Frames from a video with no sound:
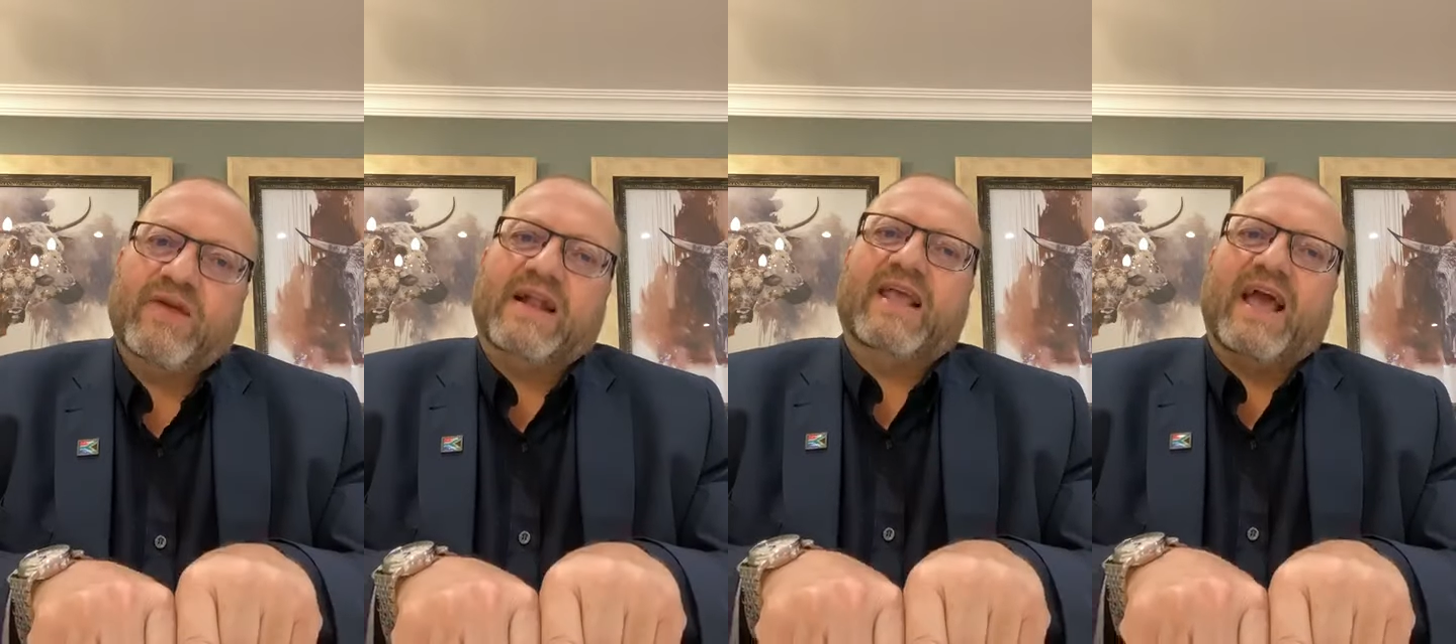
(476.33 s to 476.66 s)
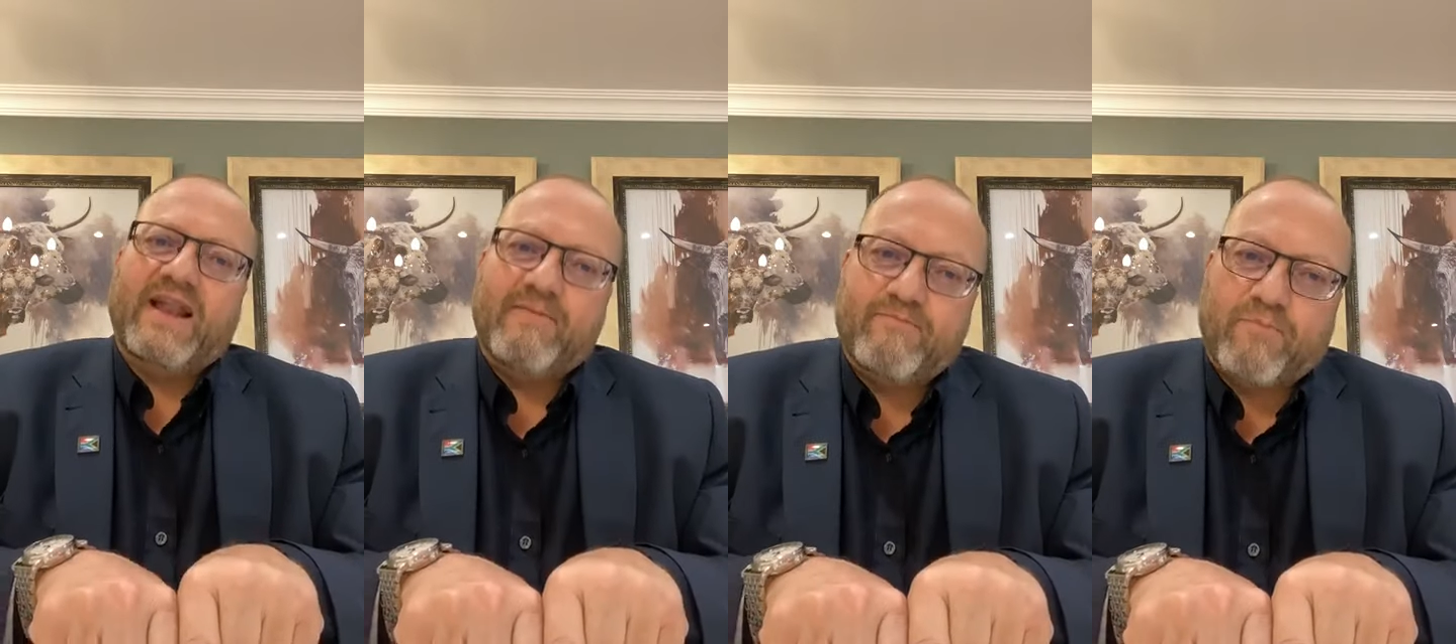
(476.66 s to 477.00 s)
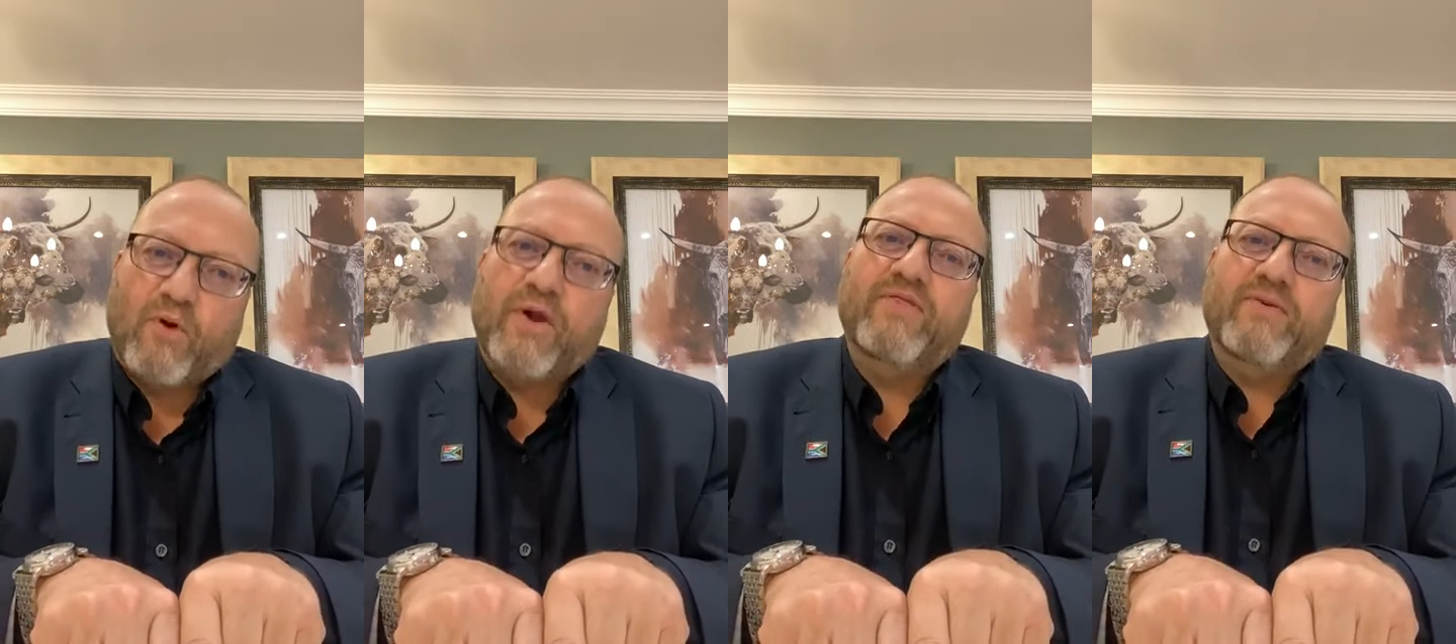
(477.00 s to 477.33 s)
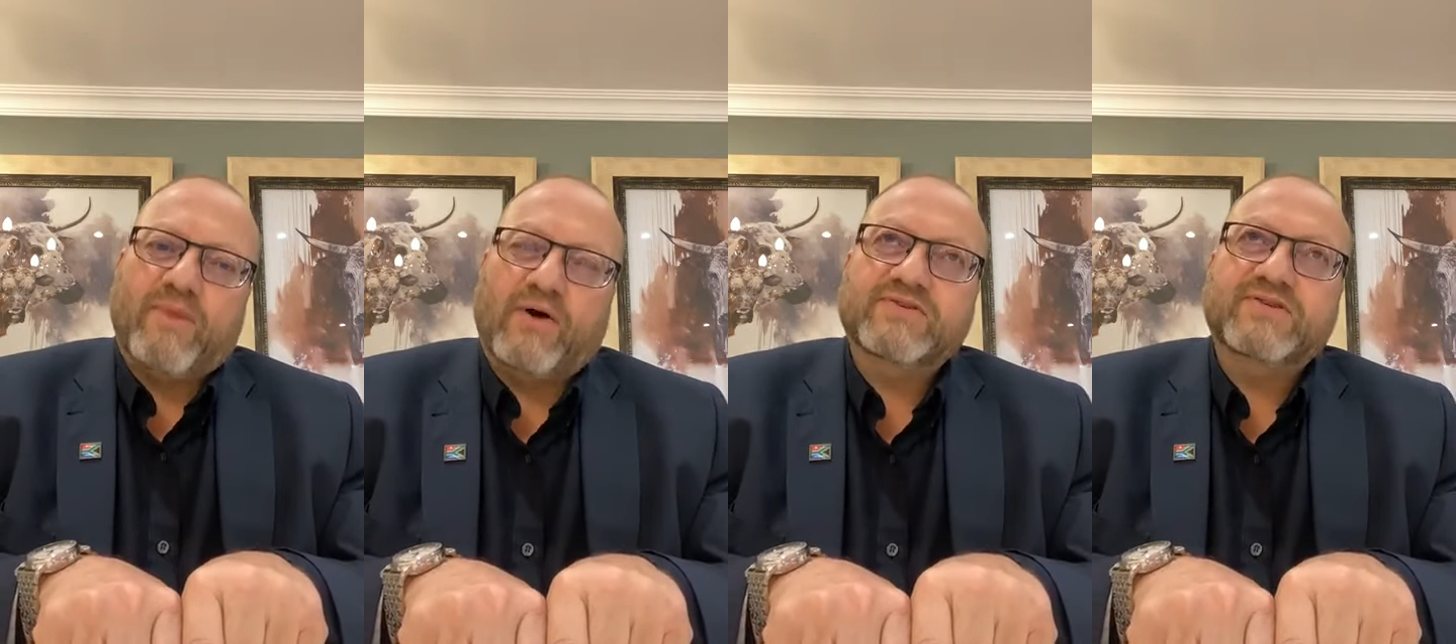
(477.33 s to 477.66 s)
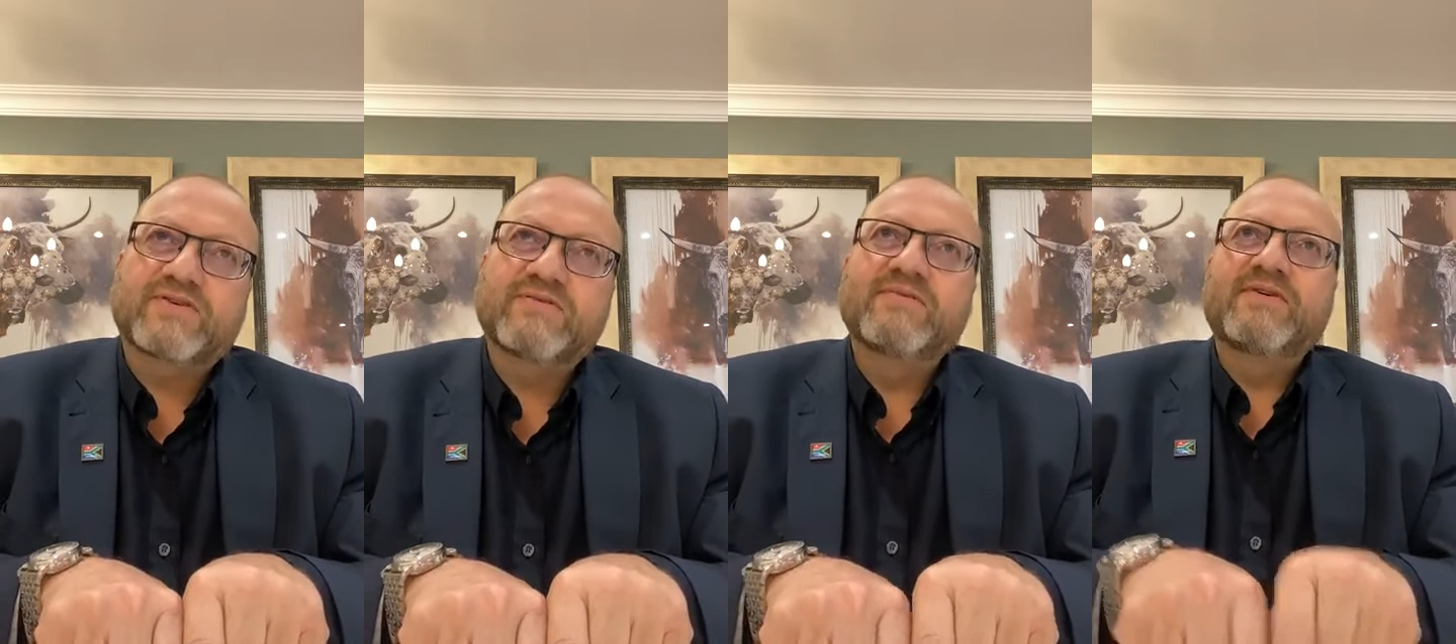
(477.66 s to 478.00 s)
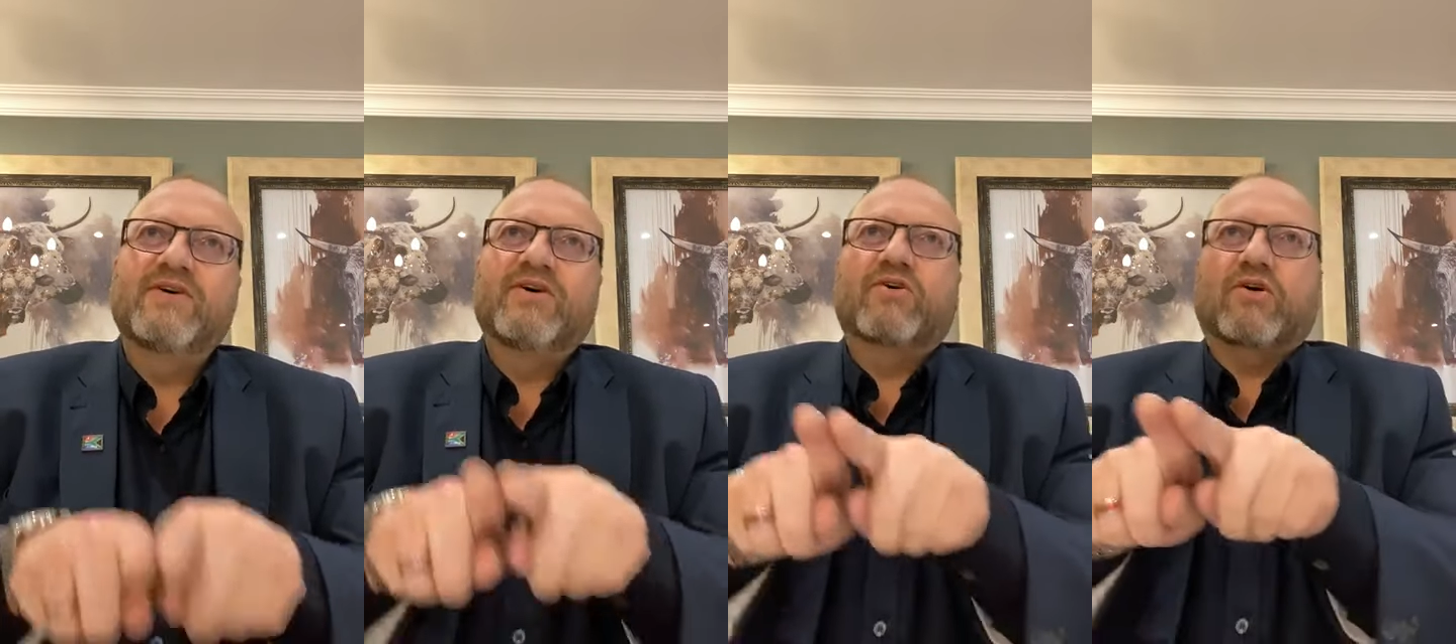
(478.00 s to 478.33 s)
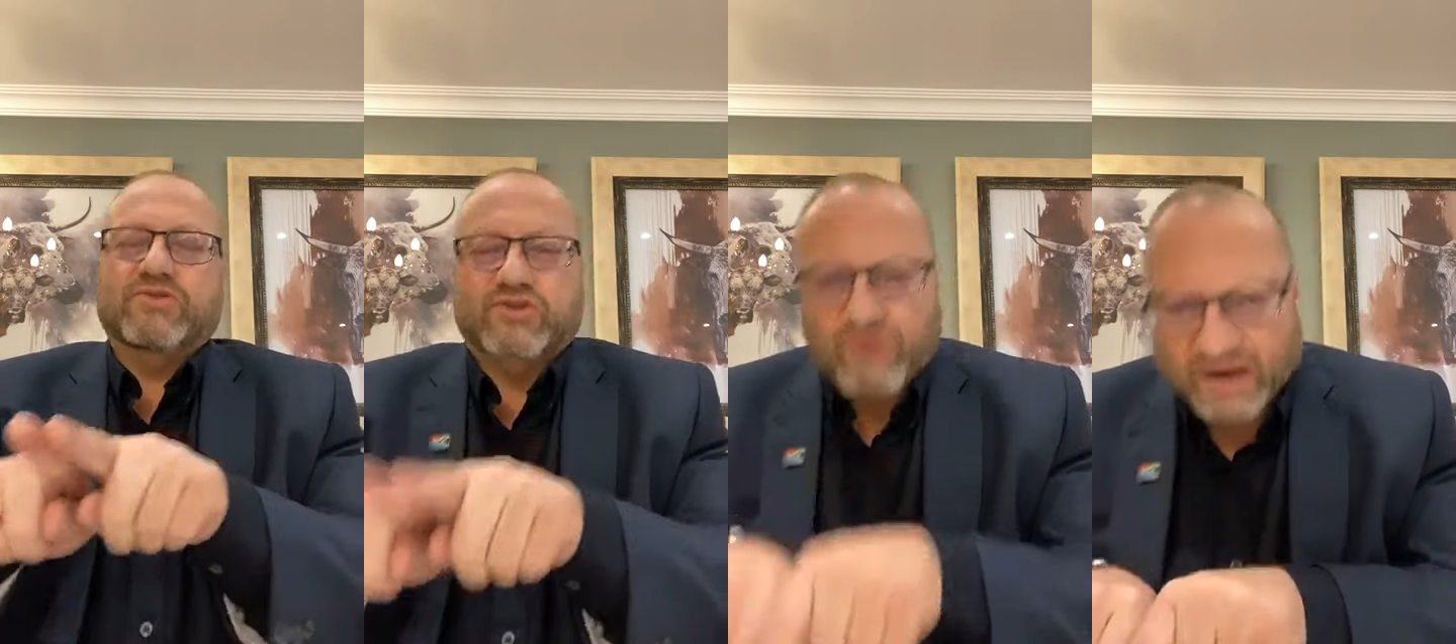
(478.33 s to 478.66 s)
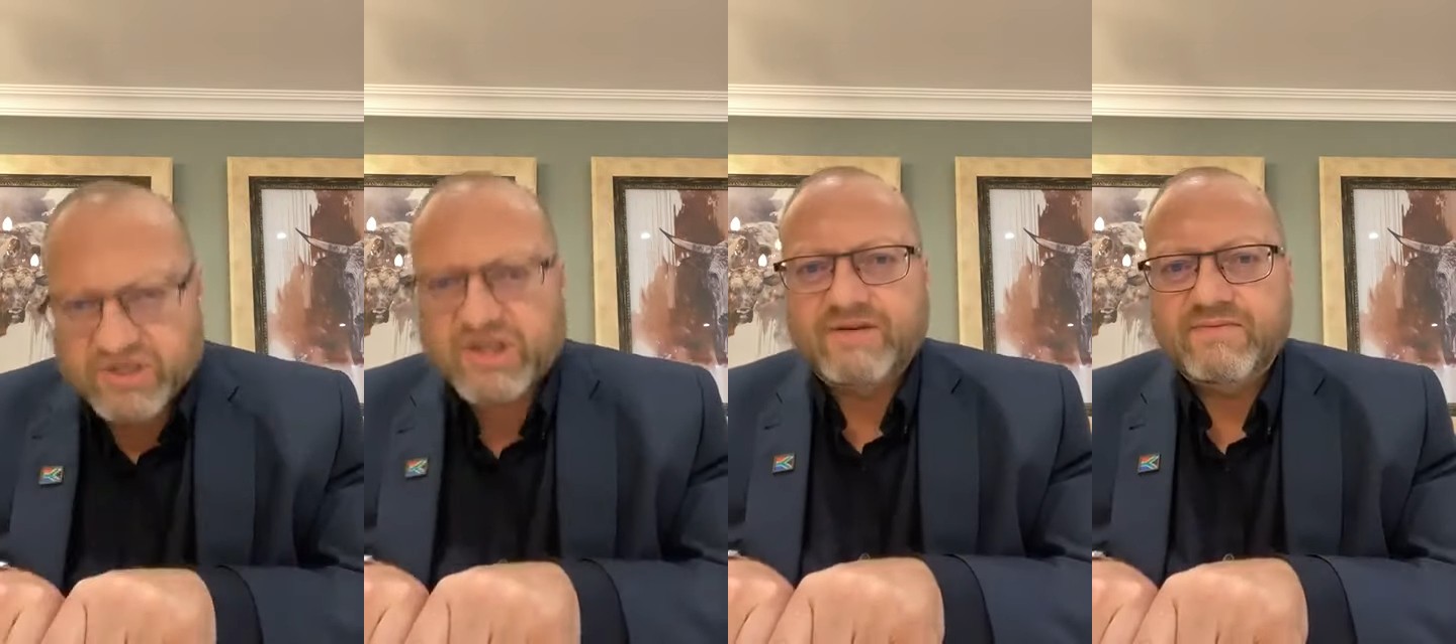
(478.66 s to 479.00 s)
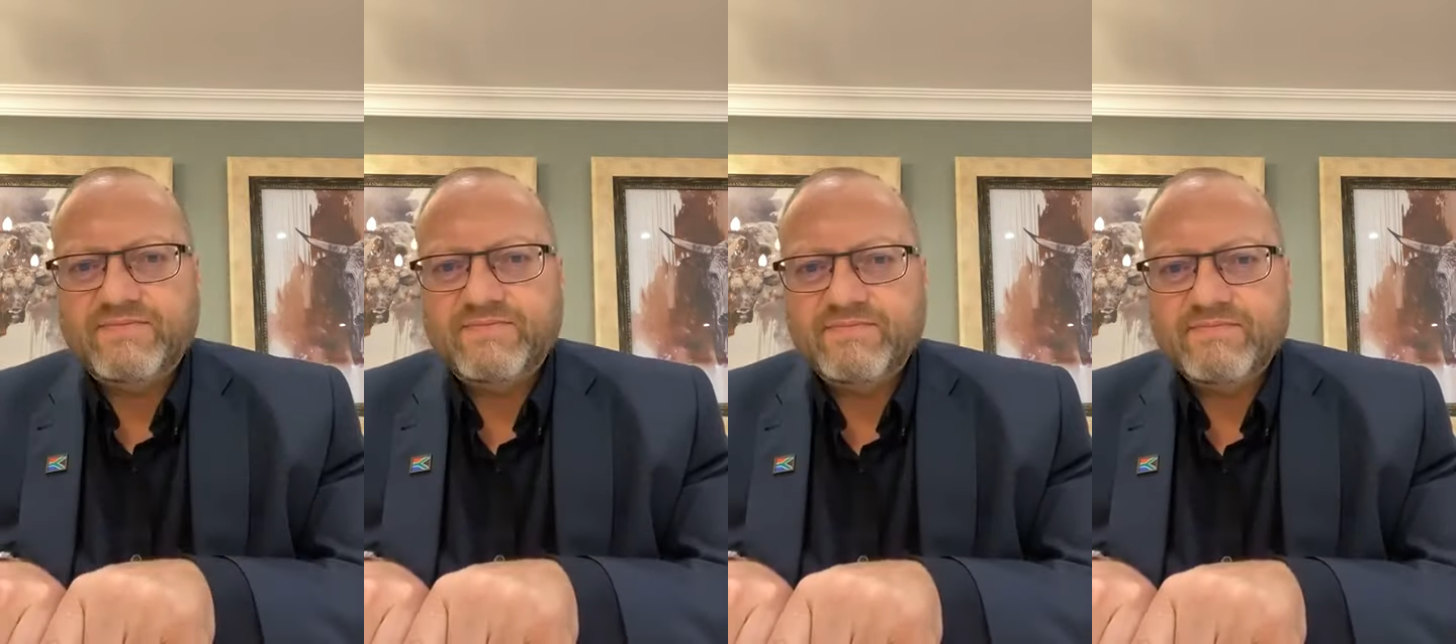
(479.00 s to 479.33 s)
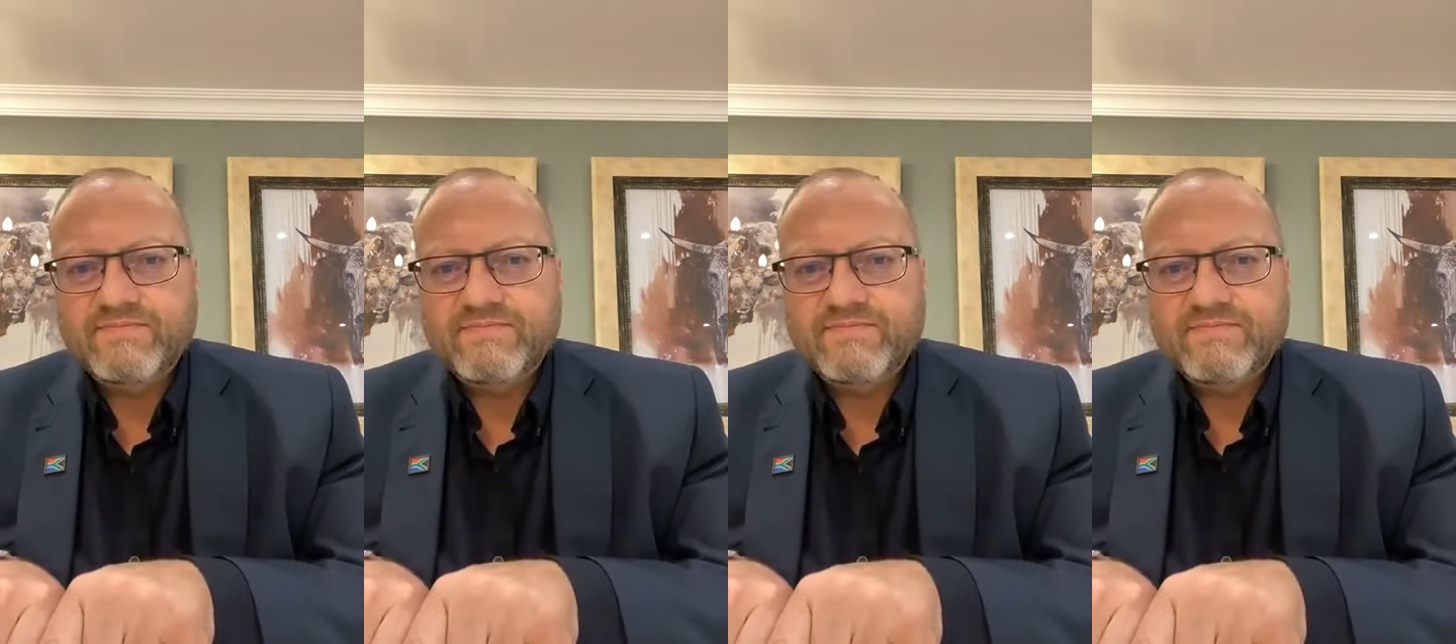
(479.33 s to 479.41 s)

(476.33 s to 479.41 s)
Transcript: that can employ the most. Construction